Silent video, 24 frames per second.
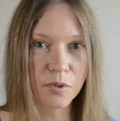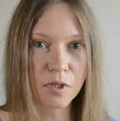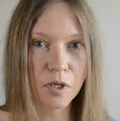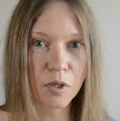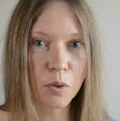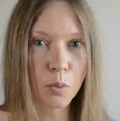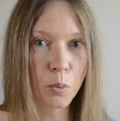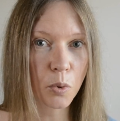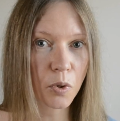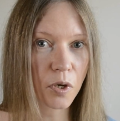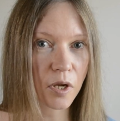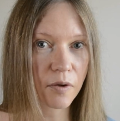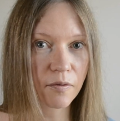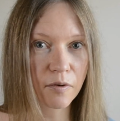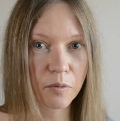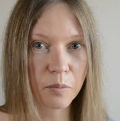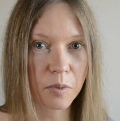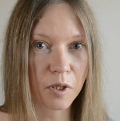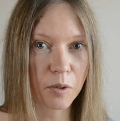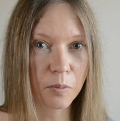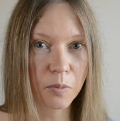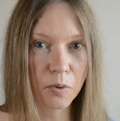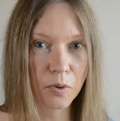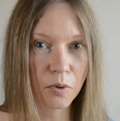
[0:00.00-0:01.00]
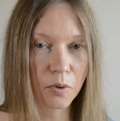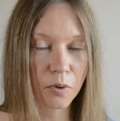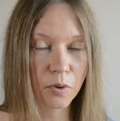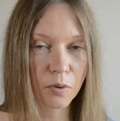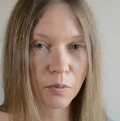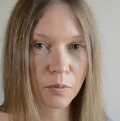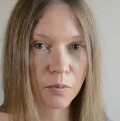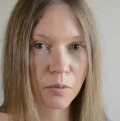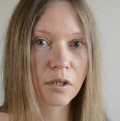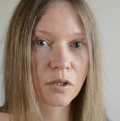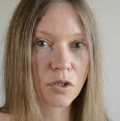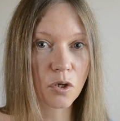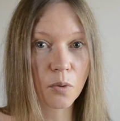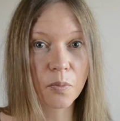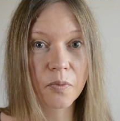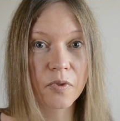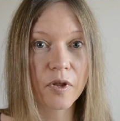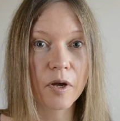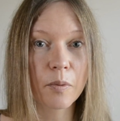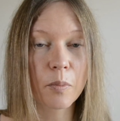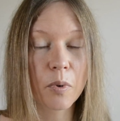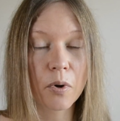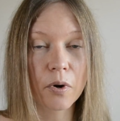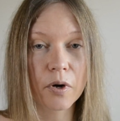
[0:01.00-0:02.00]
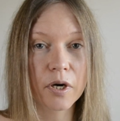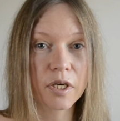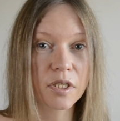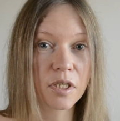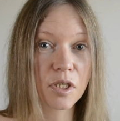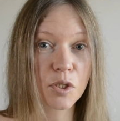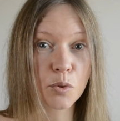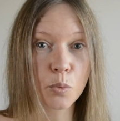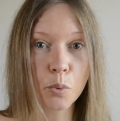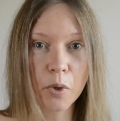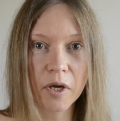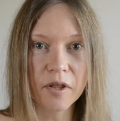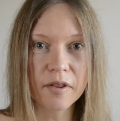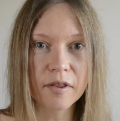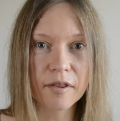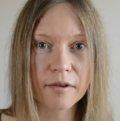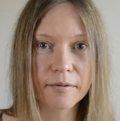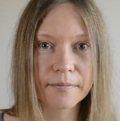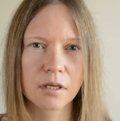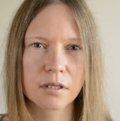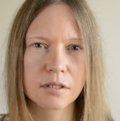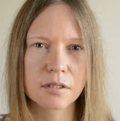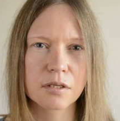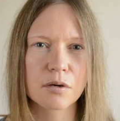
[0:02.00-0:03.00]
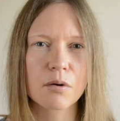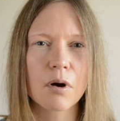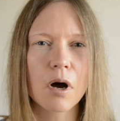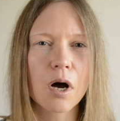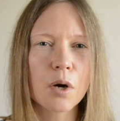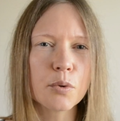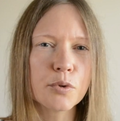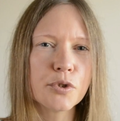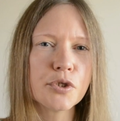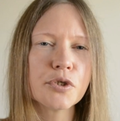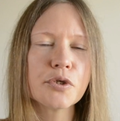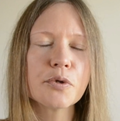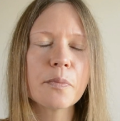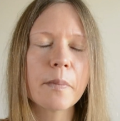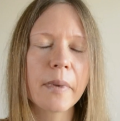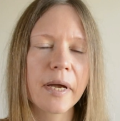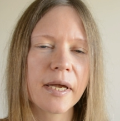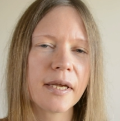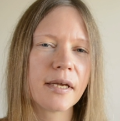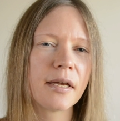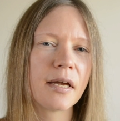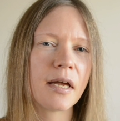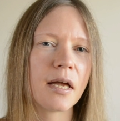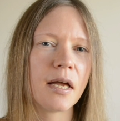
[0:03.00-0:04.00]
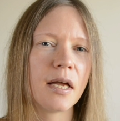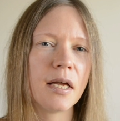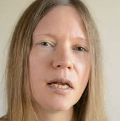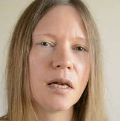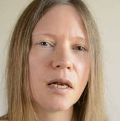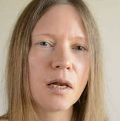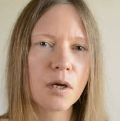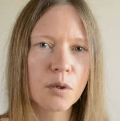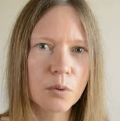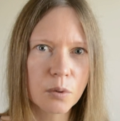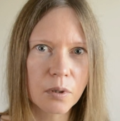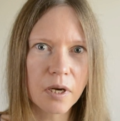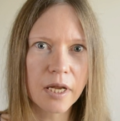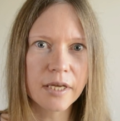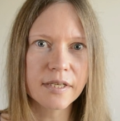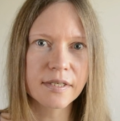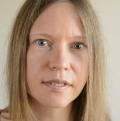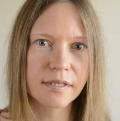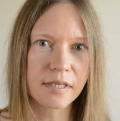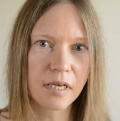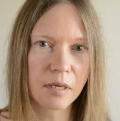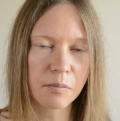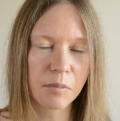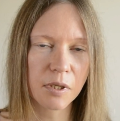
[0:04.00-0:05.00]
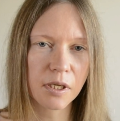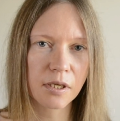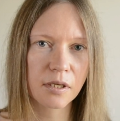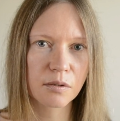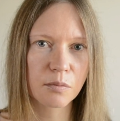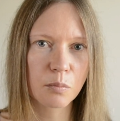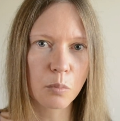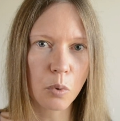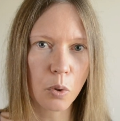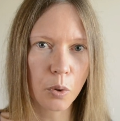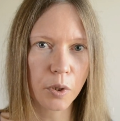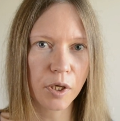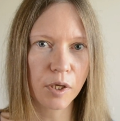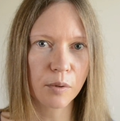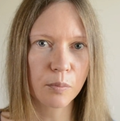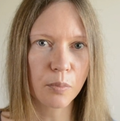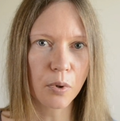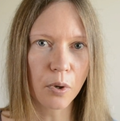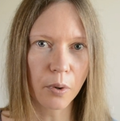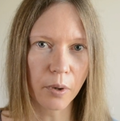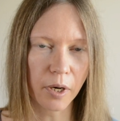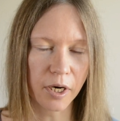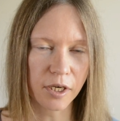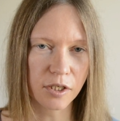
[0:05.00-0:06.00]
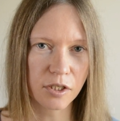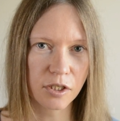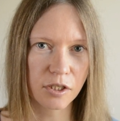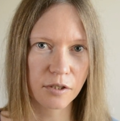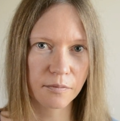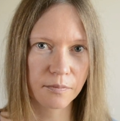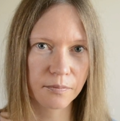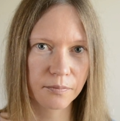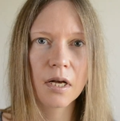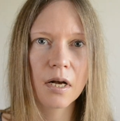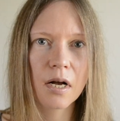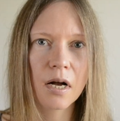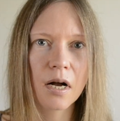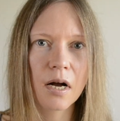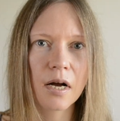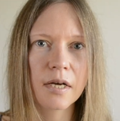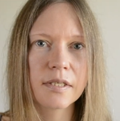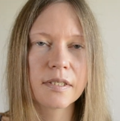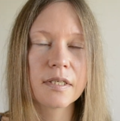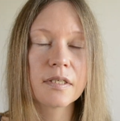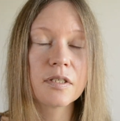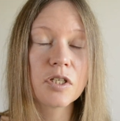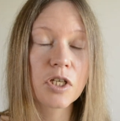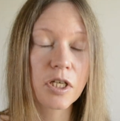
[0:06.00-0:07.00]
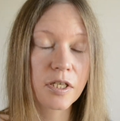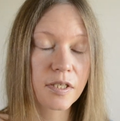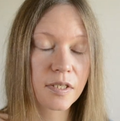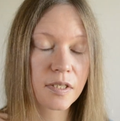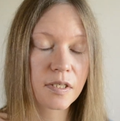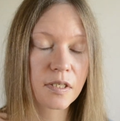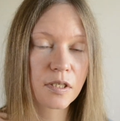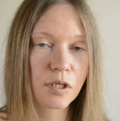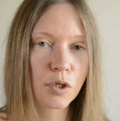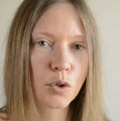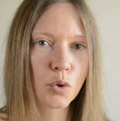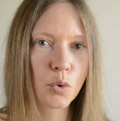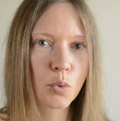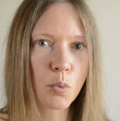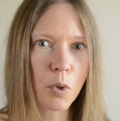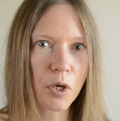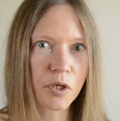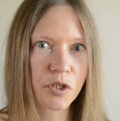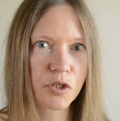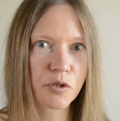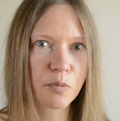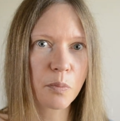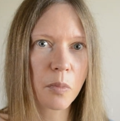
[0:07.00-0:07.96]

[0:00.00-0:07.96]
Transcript: and whatever people top their porridges with. So how do you make a low glycemic morning porridge? I suggest you watch